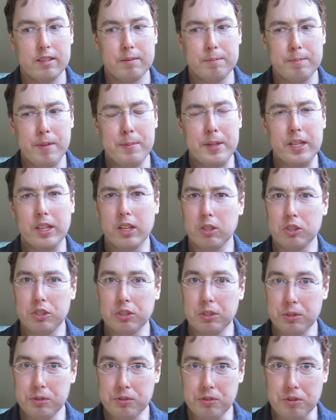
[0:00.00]
maybe a little
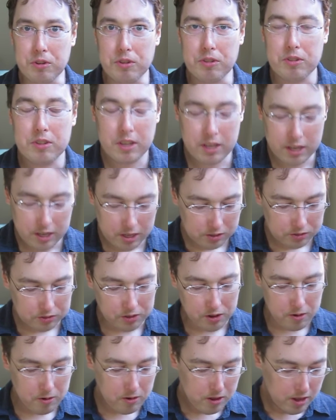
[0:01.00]
delusional.
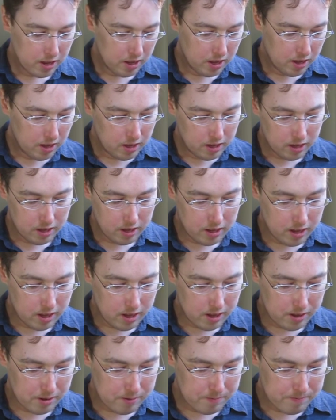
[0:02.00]
So
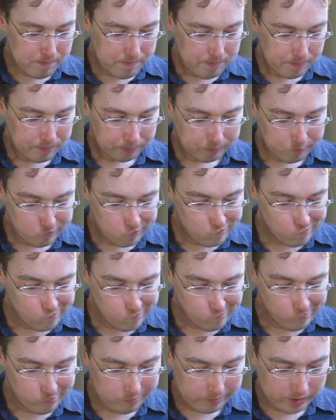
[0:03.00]

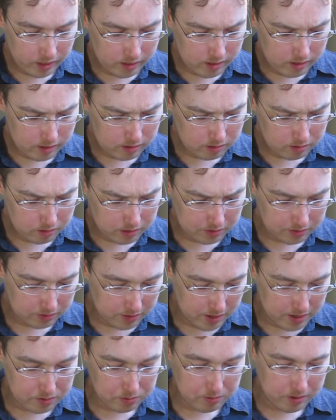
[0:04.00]
let's
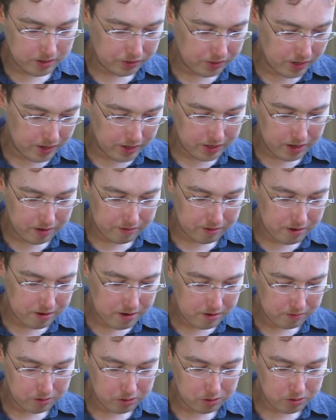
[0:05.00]
see, I just want to try to
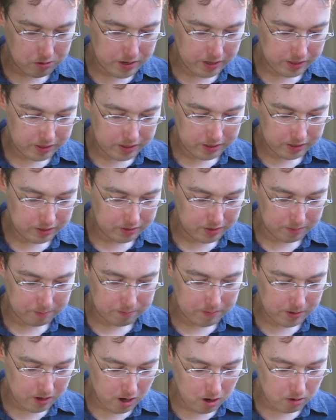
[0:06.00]
cover real quick because
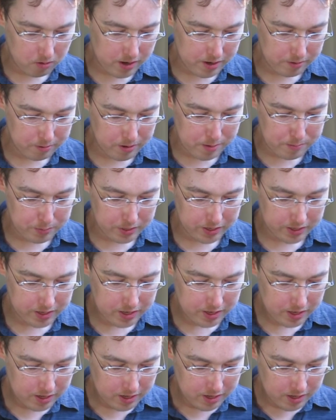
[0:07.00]
I'm already
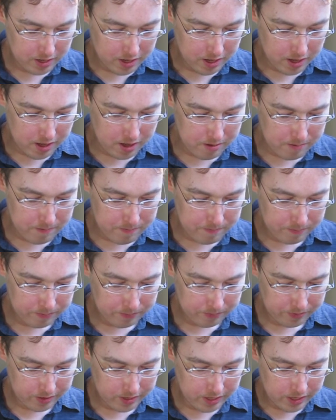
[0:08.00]
rambling.
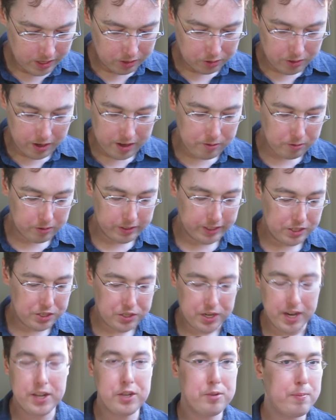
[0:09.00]
So I didn't really
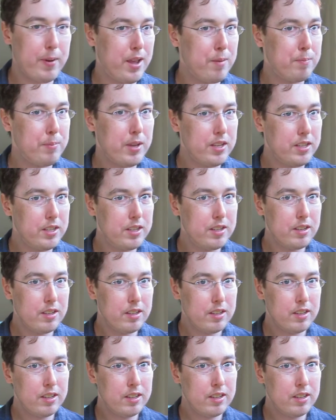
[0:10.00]
change my opinion,